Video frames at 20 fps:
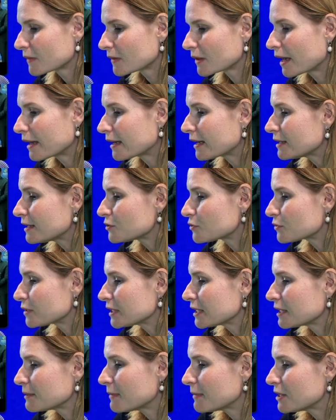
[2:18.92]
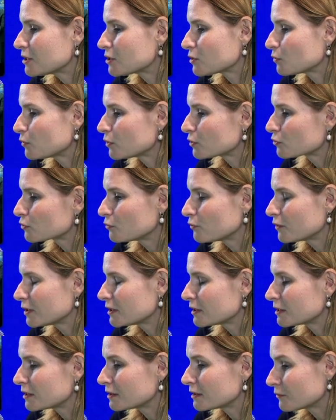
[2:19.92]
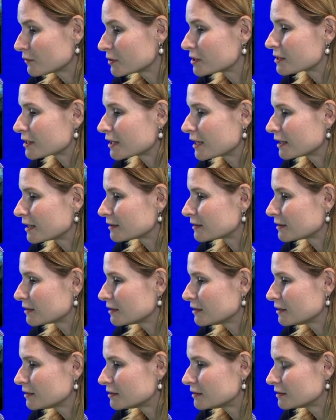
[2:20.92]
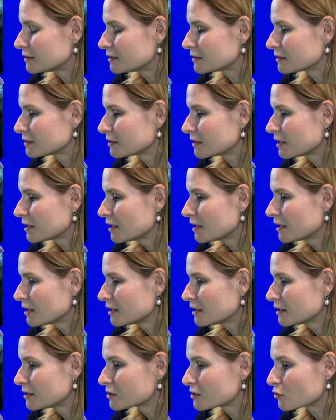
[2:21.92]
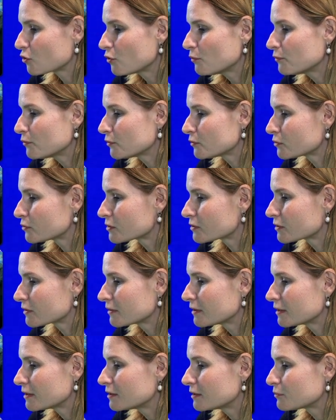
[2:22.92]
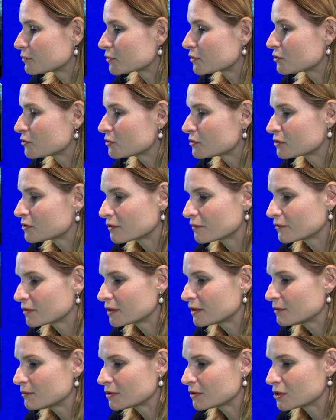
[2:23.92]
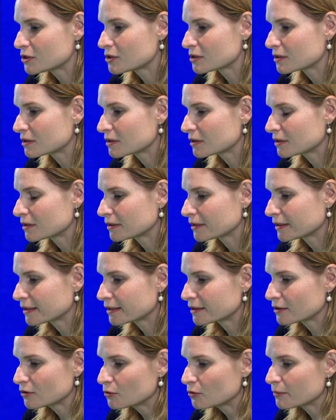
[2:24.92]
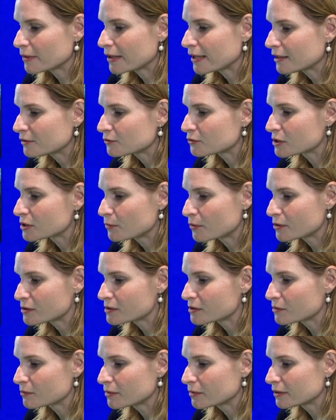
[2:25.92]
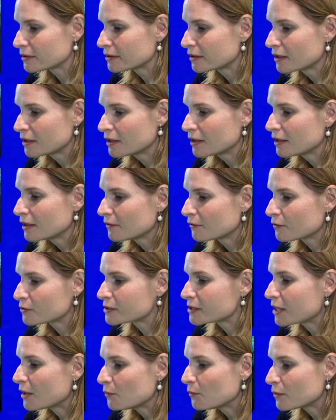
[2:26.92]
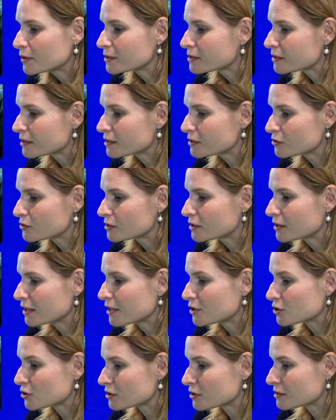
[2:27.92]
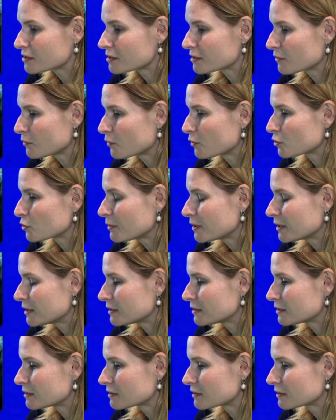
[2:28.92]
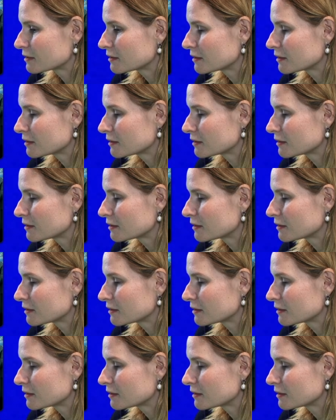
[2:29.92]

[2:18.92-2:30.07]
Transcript: I can't really imagine what could be investigated here. It is obvious that the producer of the image cannot be held responsible for someone's associations evoked by it.